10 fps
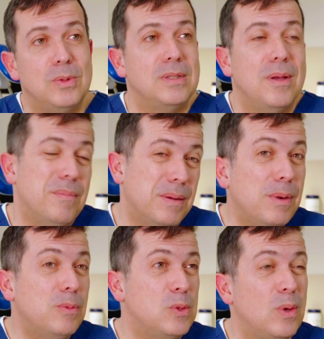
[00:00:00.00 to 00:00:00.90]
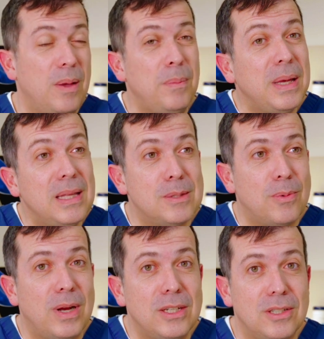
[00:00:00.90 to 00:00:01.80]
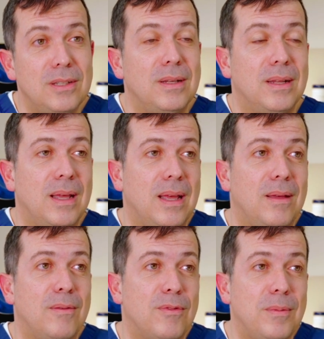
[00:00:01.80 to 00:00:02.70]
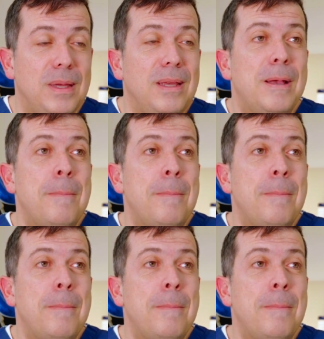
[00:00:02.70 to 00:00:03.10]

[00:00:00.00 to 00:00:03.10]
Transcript: Was my mom was a big inspiration for me,